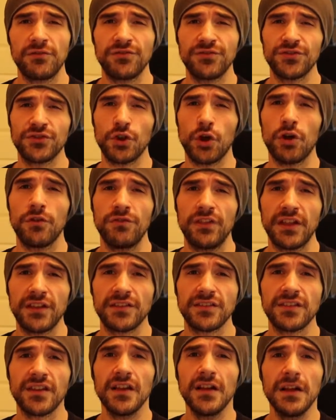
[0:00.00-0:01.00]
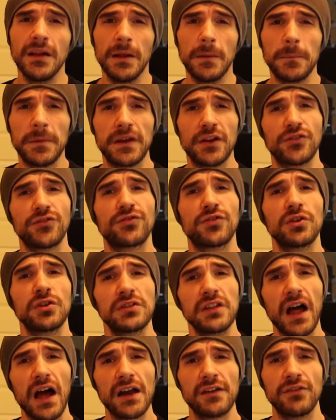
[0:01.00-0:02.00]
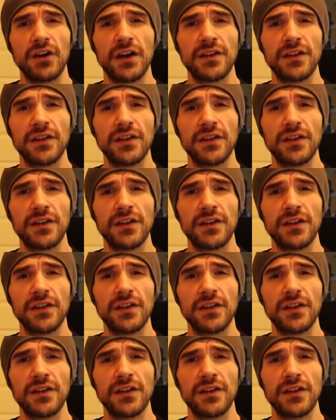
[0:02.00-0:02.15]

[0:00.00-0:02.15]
solve this, because for a lot of